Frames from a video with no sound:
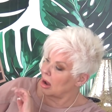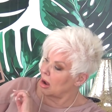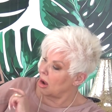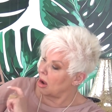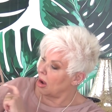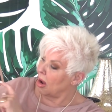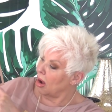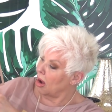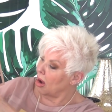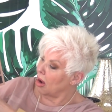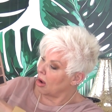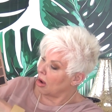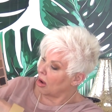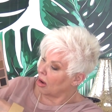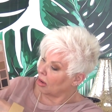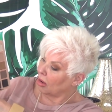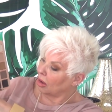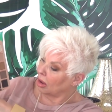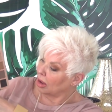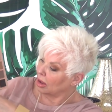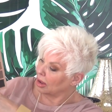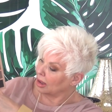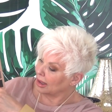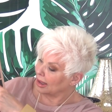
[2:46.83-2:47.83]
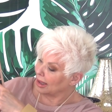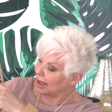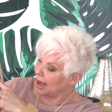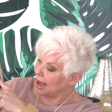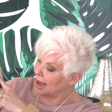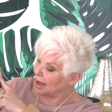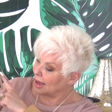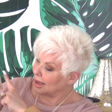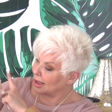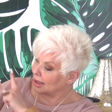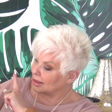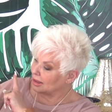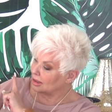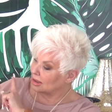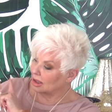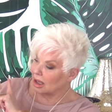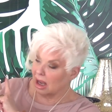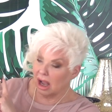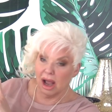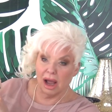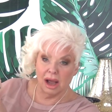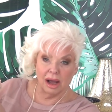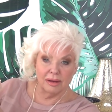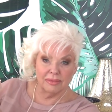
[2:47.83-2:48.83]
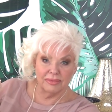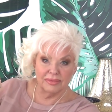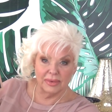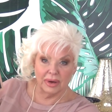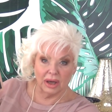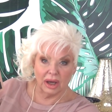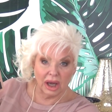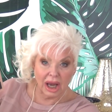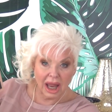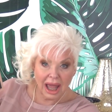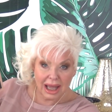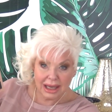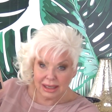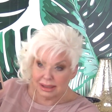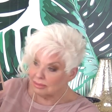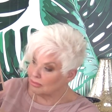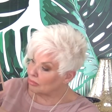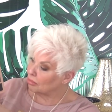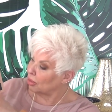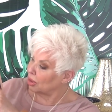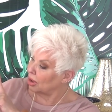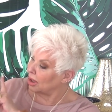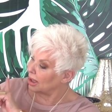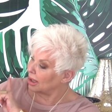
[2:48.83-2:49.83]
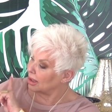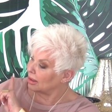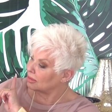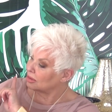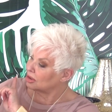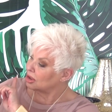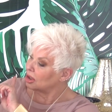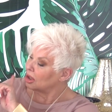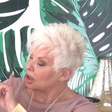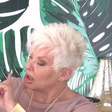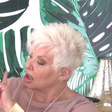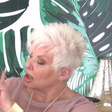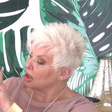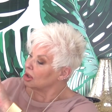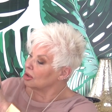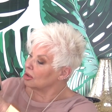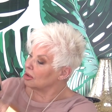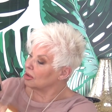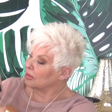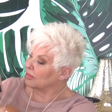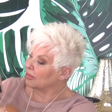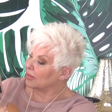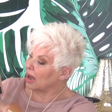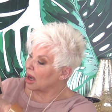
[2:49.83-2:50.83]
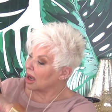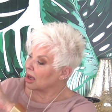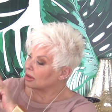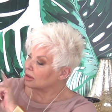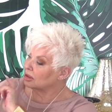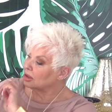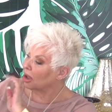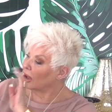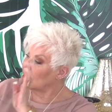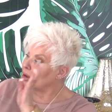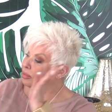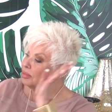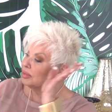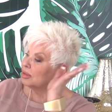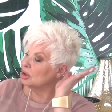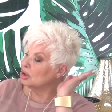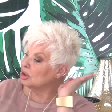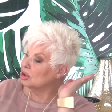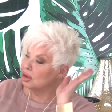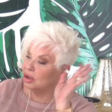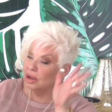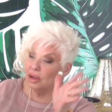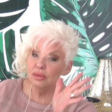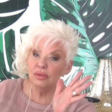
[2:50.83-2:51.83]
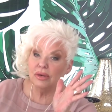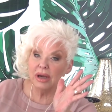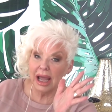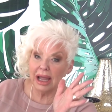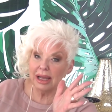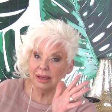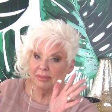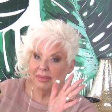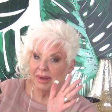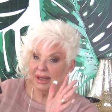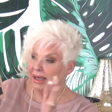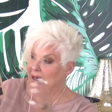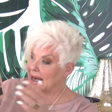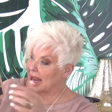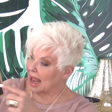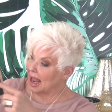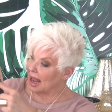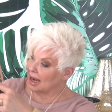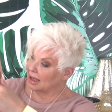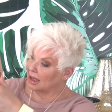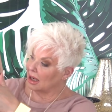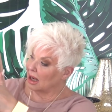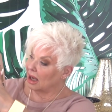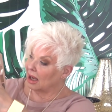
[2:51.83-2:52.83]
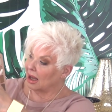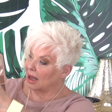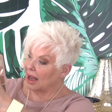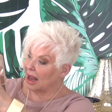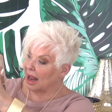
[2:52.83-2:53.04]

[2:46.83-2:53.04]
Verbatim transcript: all kinds of light browns. You've got totally, you name it, and